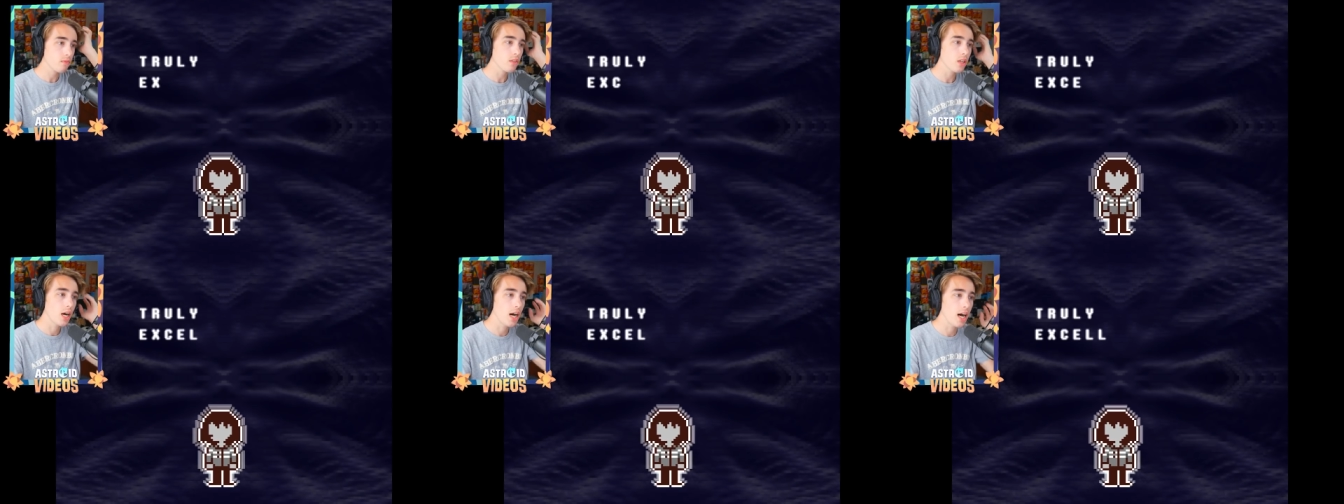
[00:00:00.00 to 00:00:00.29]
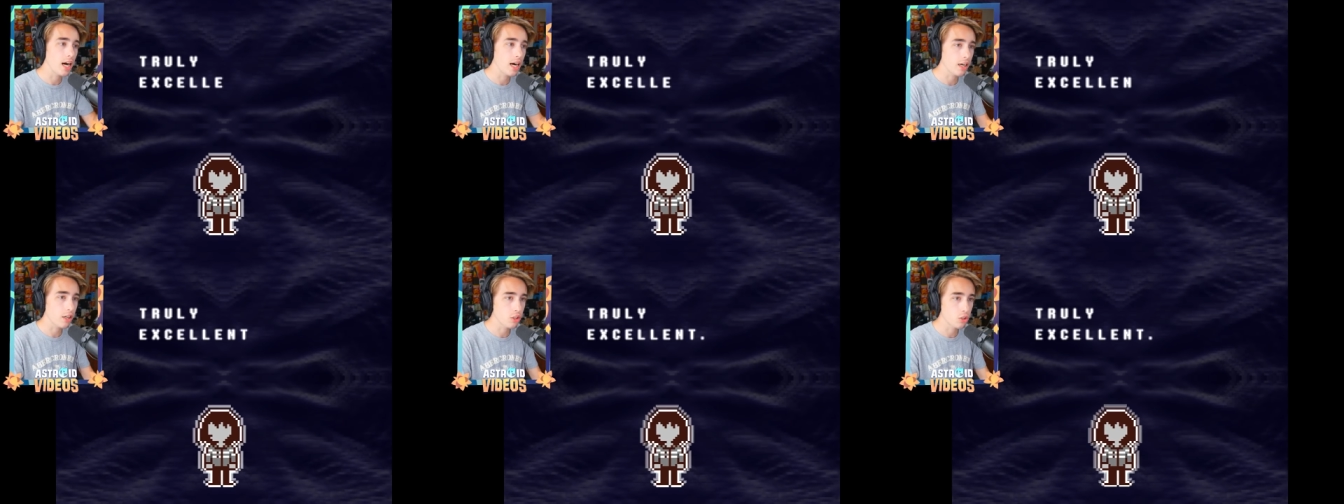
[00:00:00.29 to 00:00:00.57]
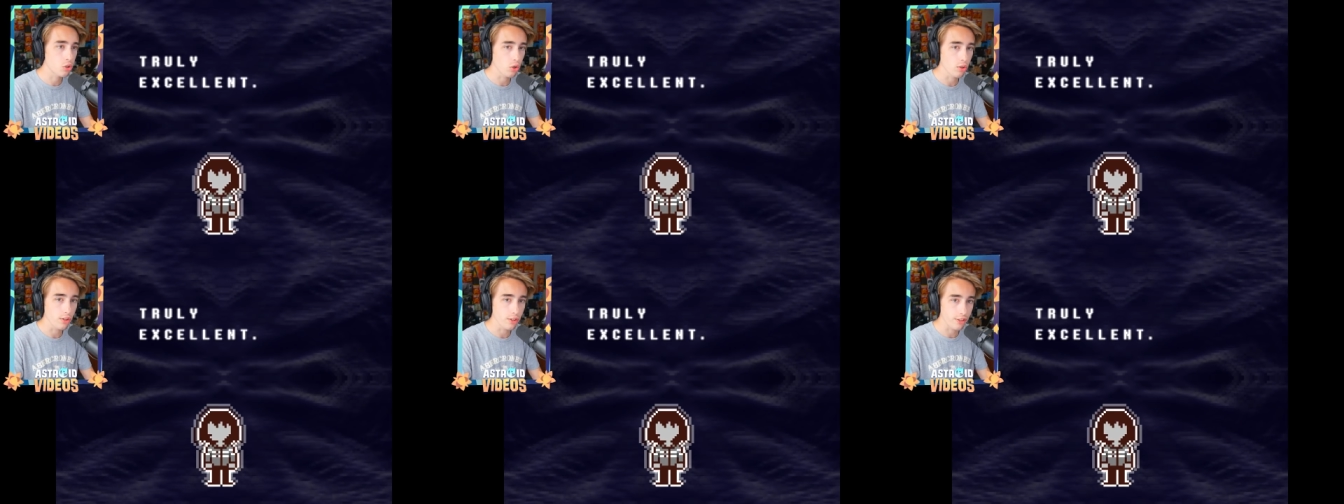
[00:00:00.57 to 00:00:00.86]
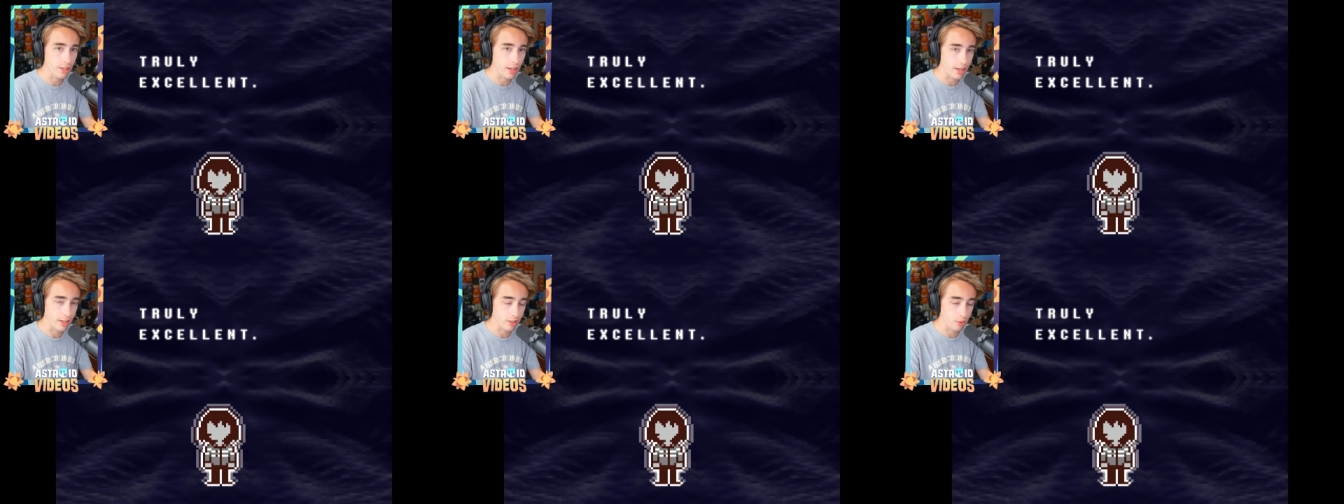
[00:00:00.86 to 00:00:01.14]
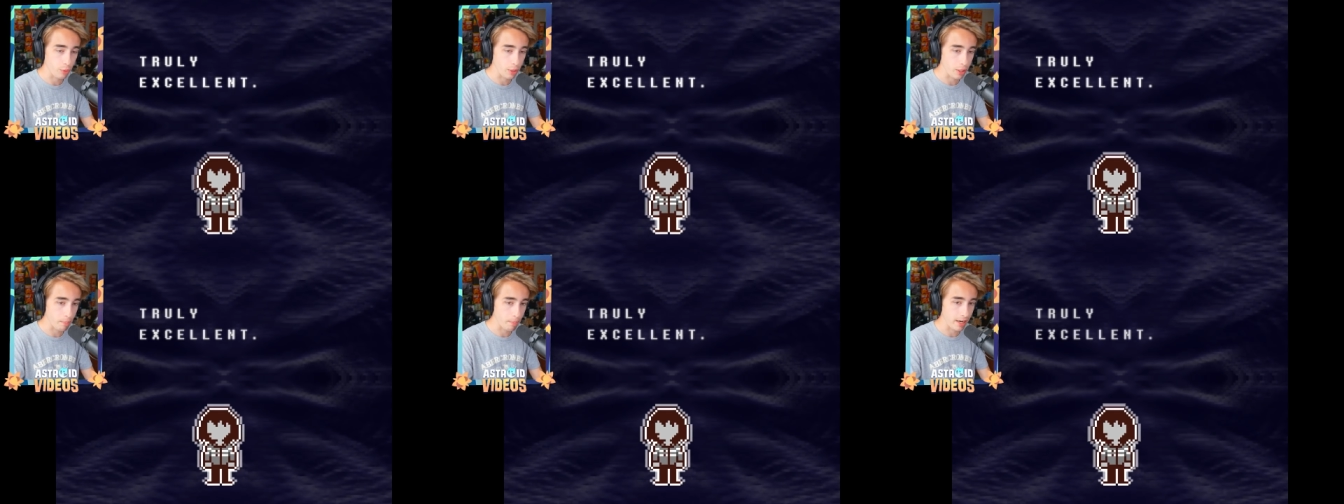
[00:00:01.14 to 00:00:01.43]
uh, controller settings
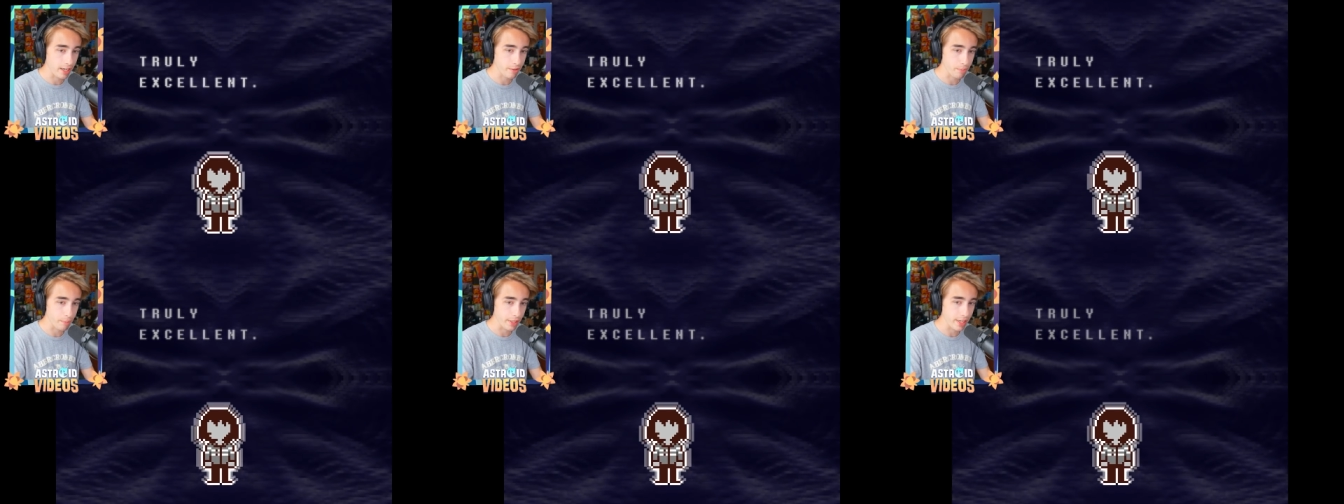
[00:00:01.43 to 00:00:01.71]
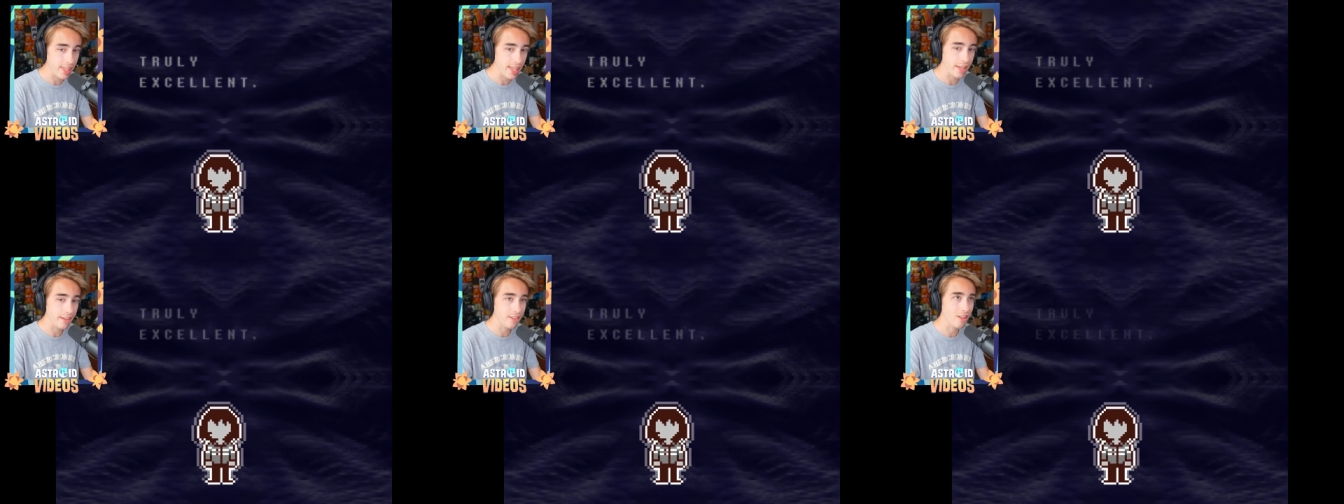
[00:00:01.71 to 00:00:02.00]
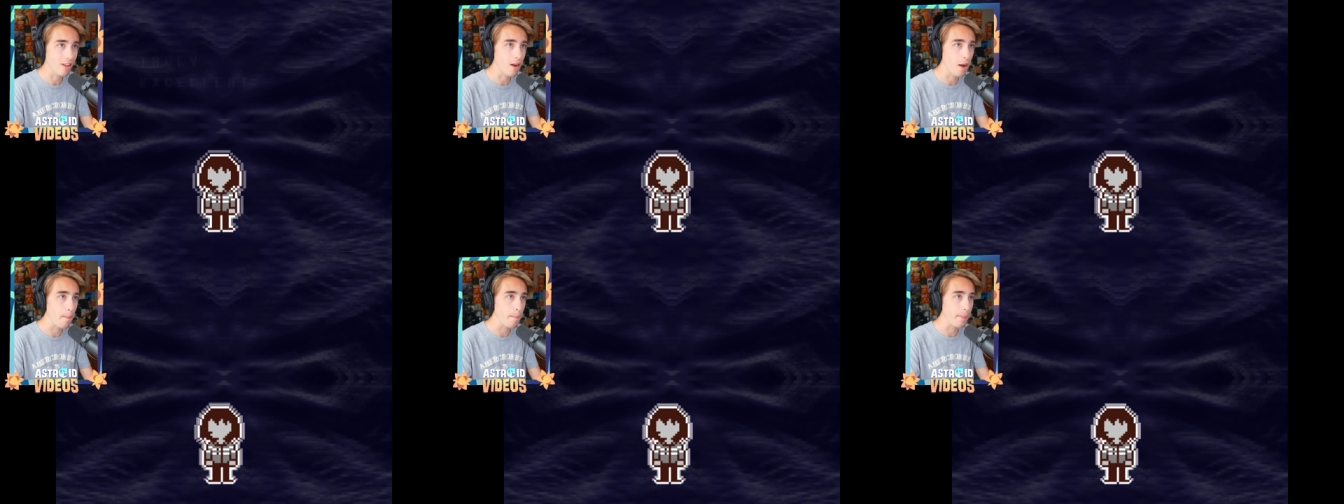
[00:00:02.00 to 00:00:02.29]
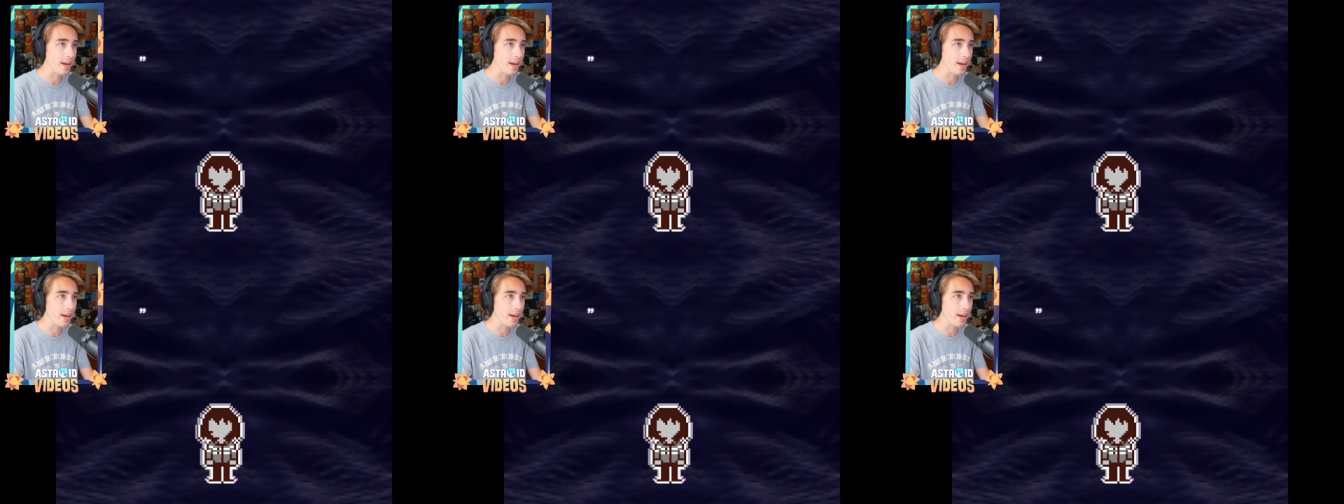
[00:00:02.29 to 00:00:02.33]
and we could possibly get that set up.